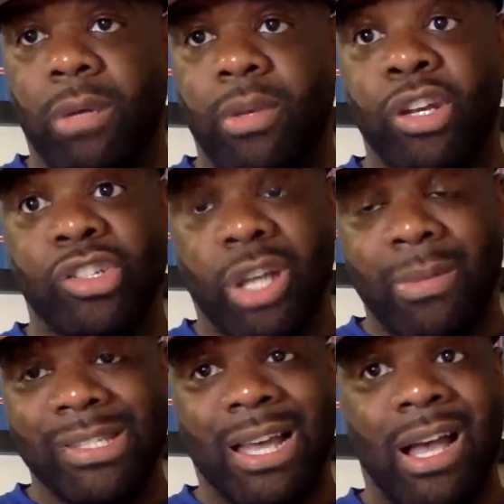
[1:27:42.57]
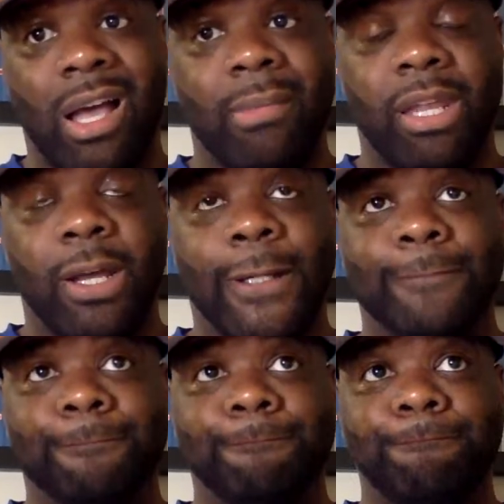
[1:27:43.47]
in the summertime and
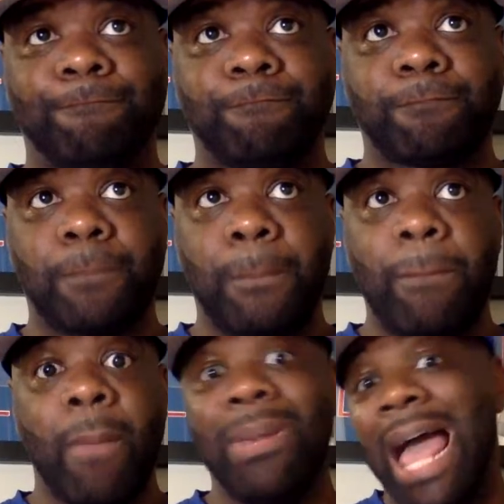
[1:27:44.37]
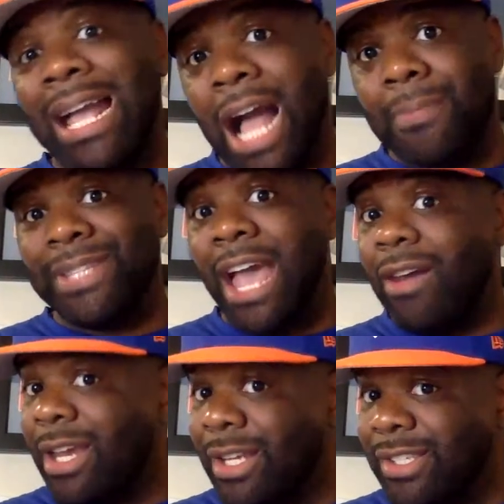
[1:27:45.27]
Black Ops down
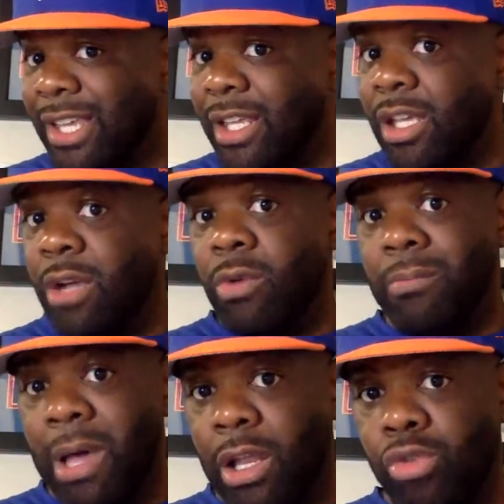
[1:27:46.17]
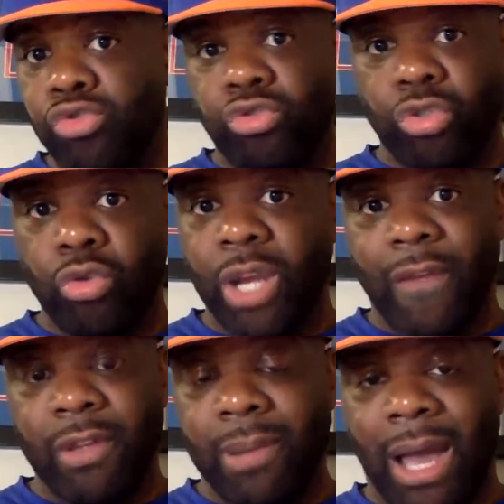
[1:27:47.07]
there in the city with Melo's crew and
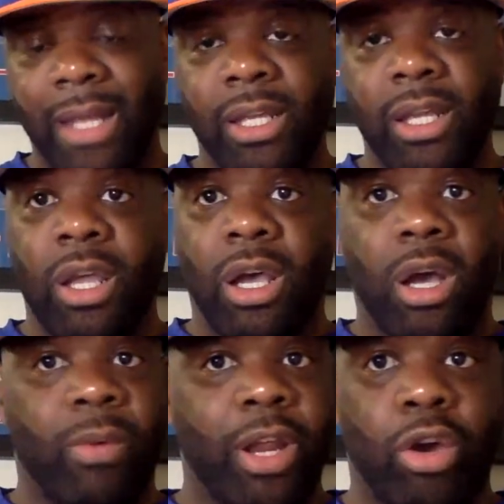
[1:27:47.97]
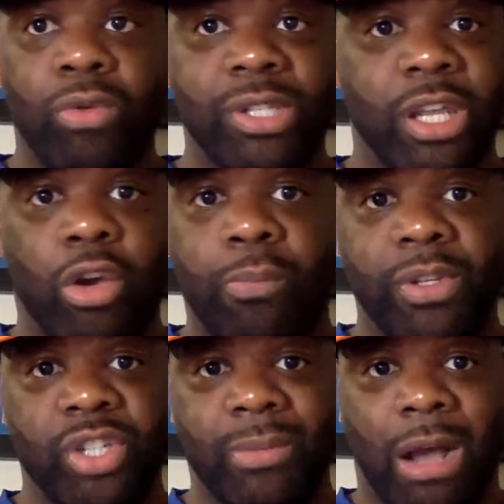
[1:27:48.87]
everybody, where they always get an
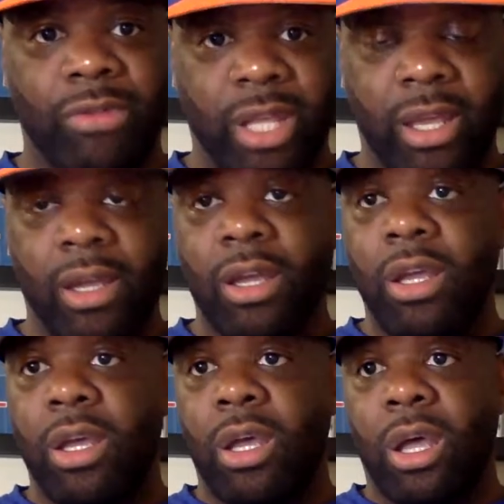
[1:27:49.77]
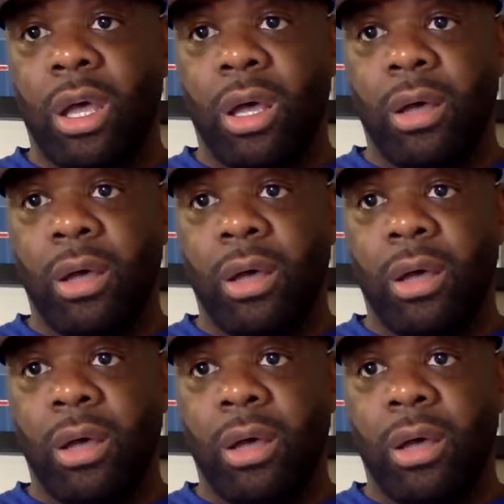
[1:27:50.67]
open gym out there. Uh,